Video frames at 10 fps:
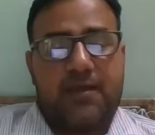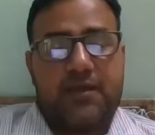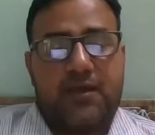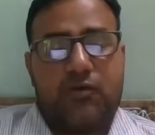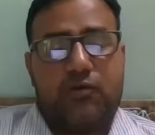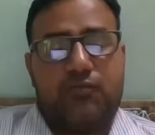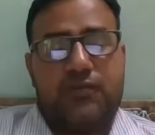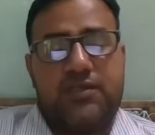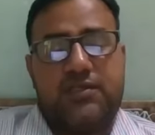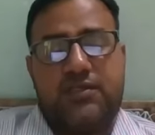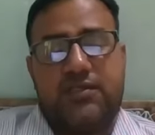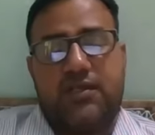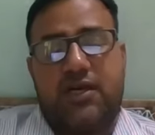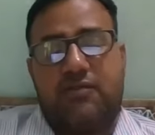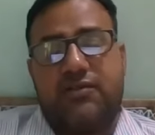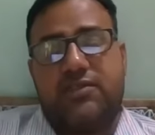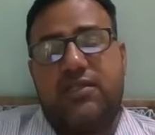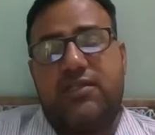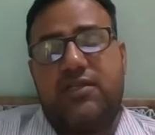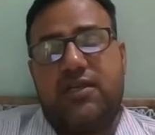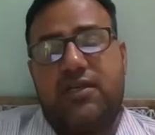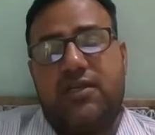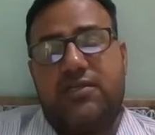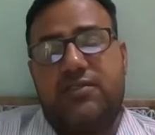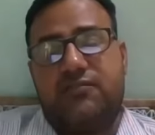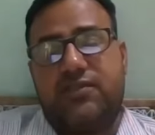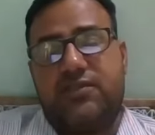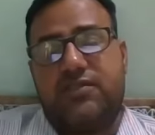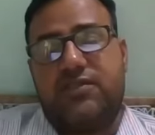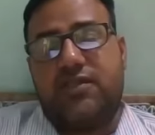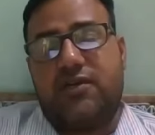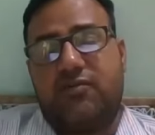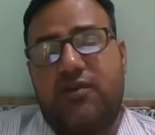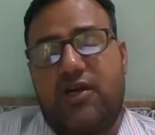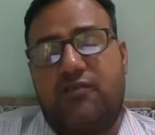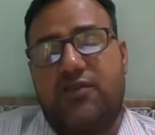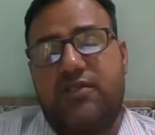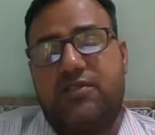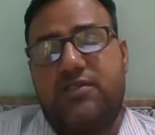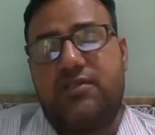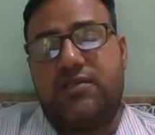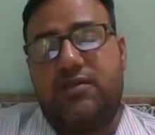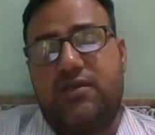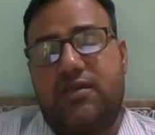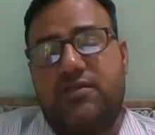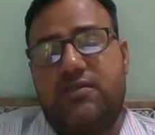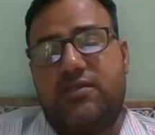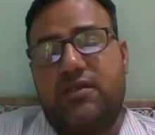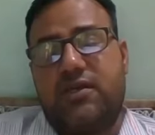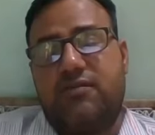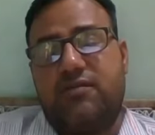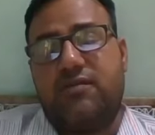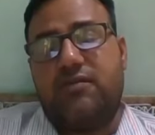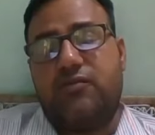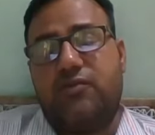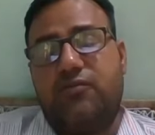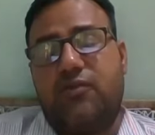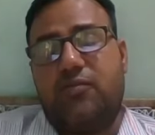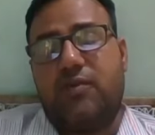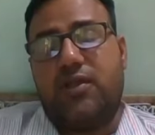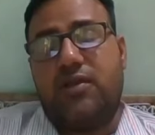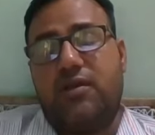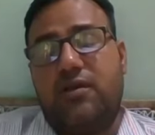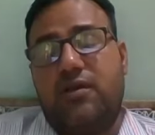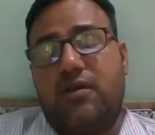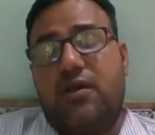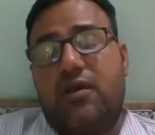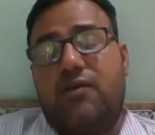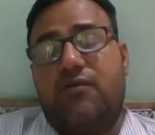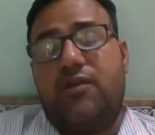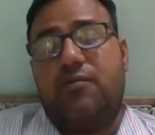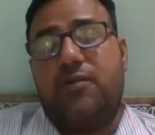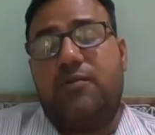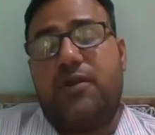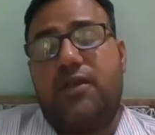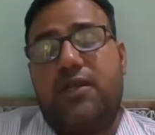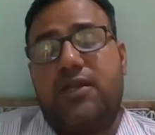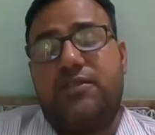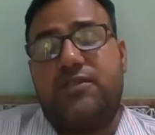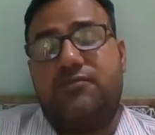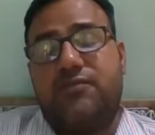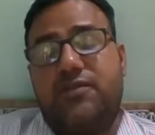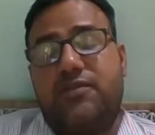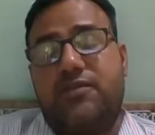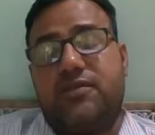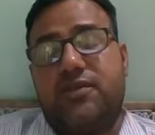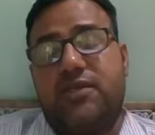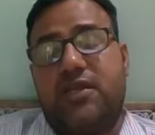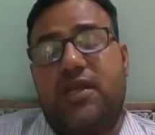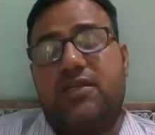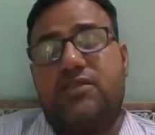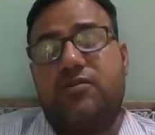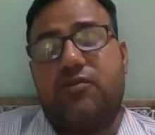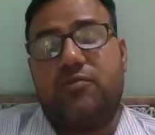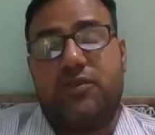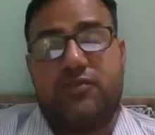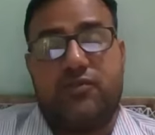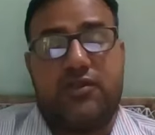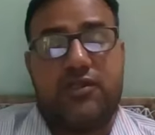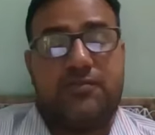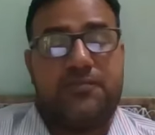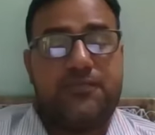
The crop is harvested as once our harvest us uniformly will be maintained with earheads on maturity.